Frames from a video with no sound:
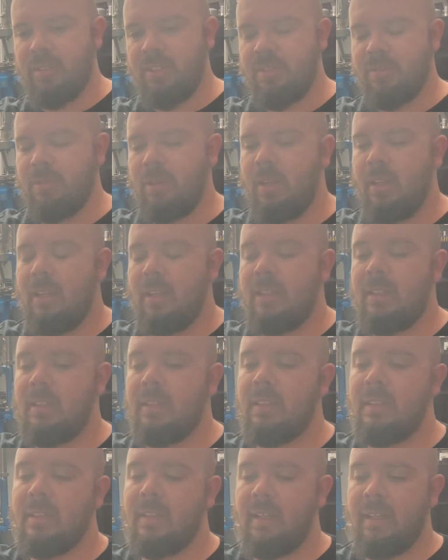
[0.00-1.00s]
the draw.
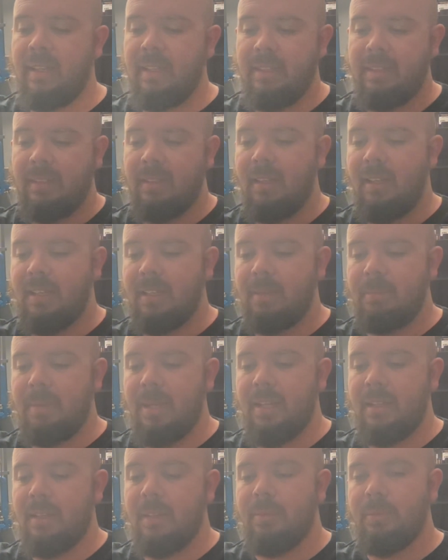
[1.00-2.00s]
And then lock it
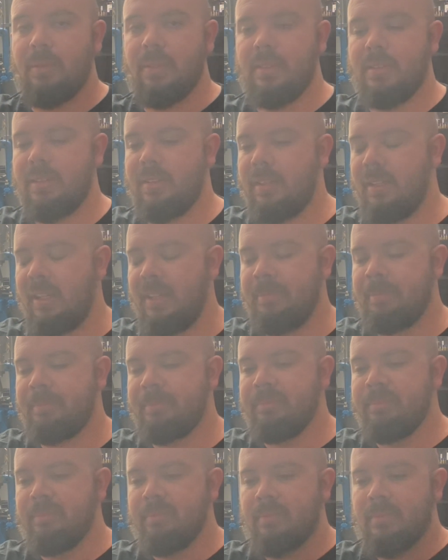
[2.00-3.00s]
back up once you're done.
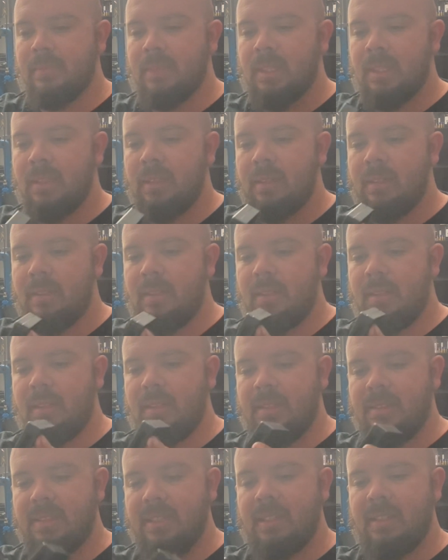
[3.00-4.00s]

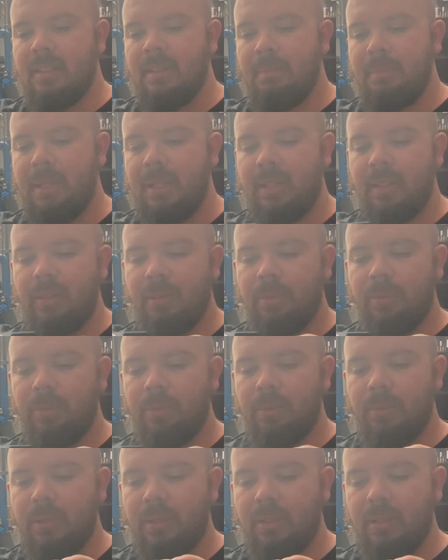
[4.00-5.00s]
This ended up being a
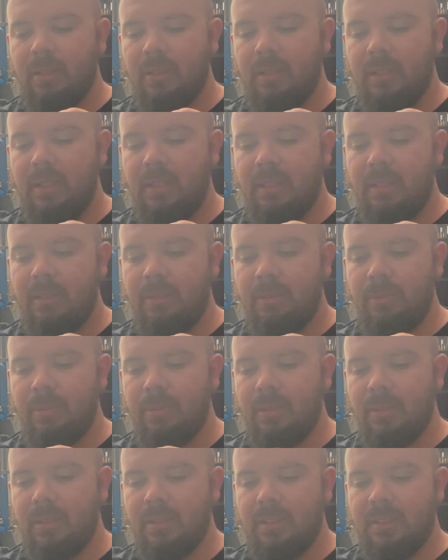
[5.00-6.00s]

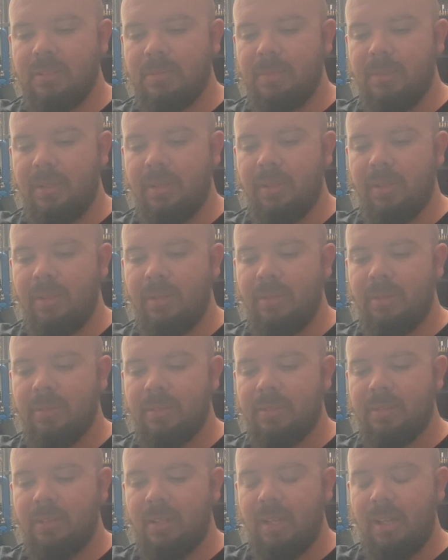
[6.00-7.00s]
really smooth
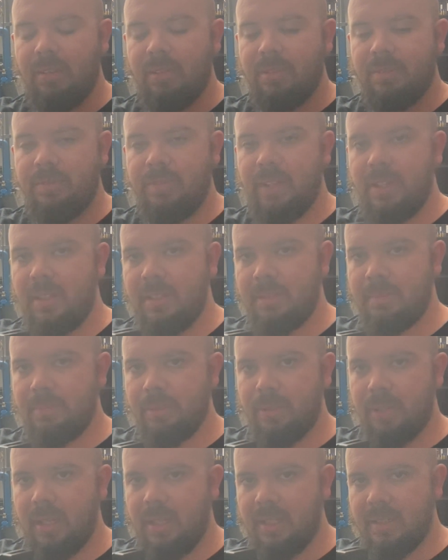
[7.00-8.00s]
holster. I was very
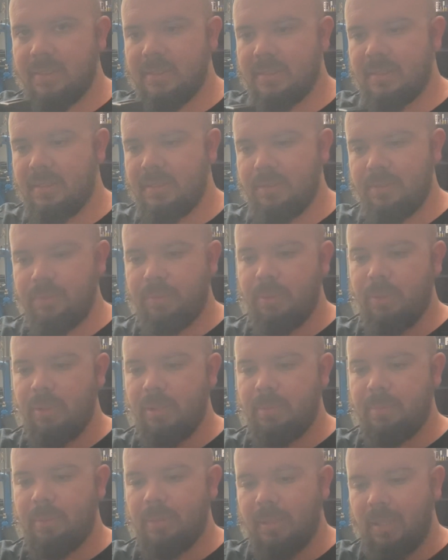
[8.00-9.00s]
impressed for
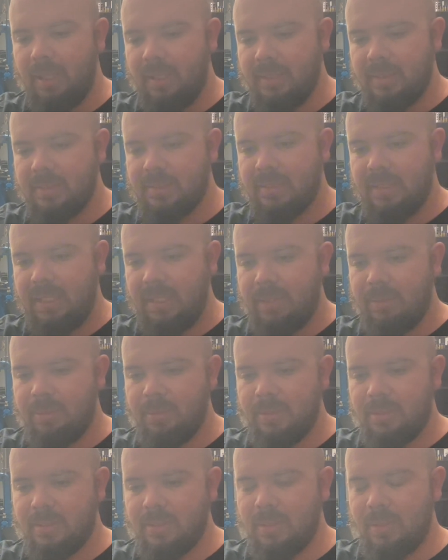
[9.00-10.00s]
the price. It
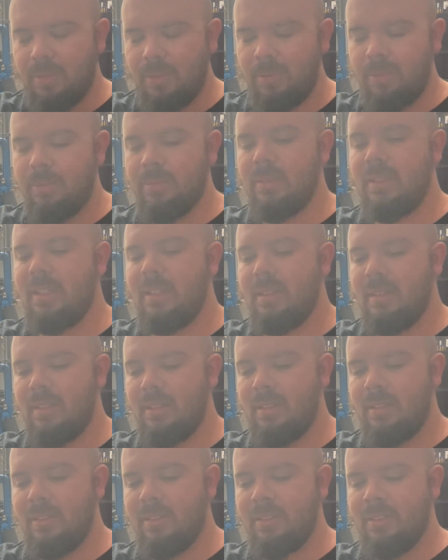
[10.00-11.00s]
was only
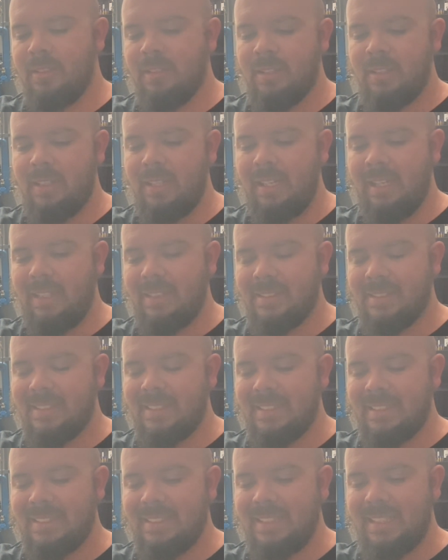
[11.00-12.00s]

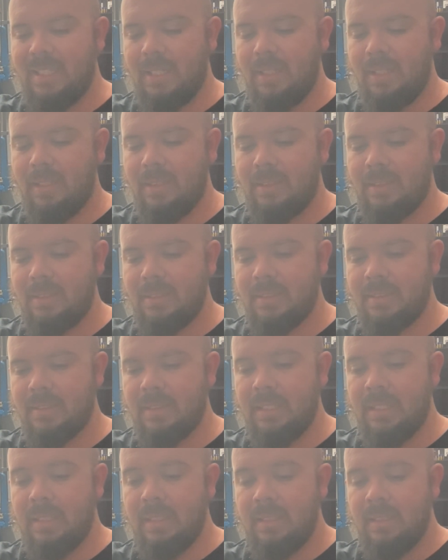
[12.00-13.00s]
$160.
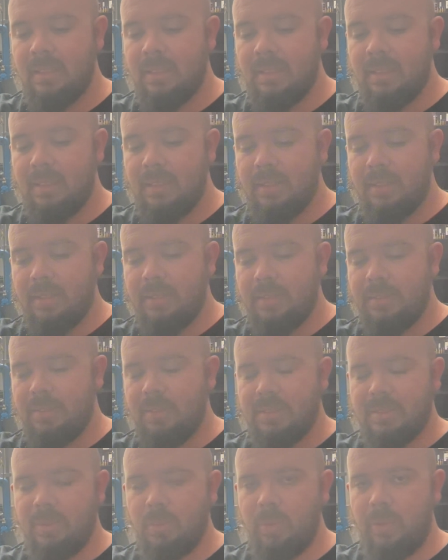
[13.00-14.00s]
So I
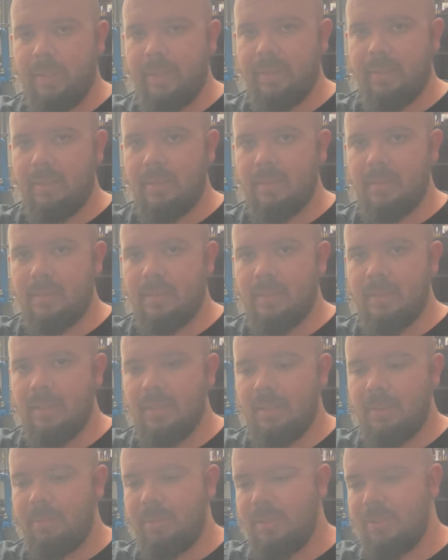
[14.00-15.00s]
said, why not? I'm going